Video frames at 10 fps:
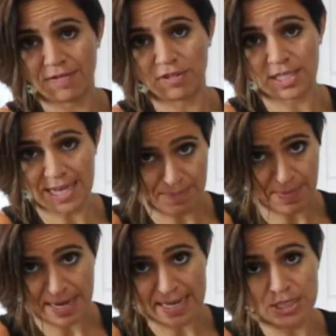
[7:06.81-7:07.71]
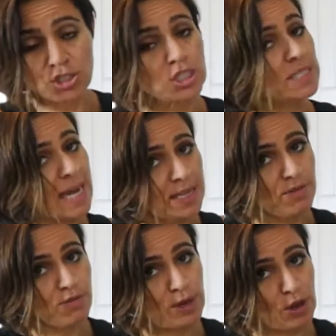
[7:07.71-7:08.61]
for the 10 minutes, you just take the
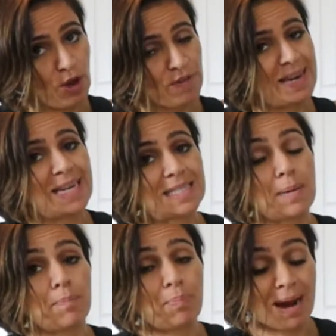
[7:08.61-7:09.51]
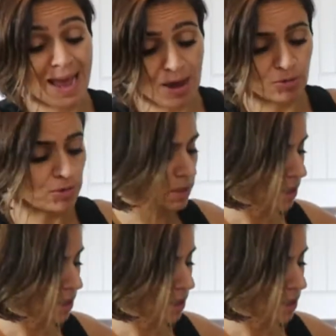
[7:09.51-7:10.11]
foil off and let it brown,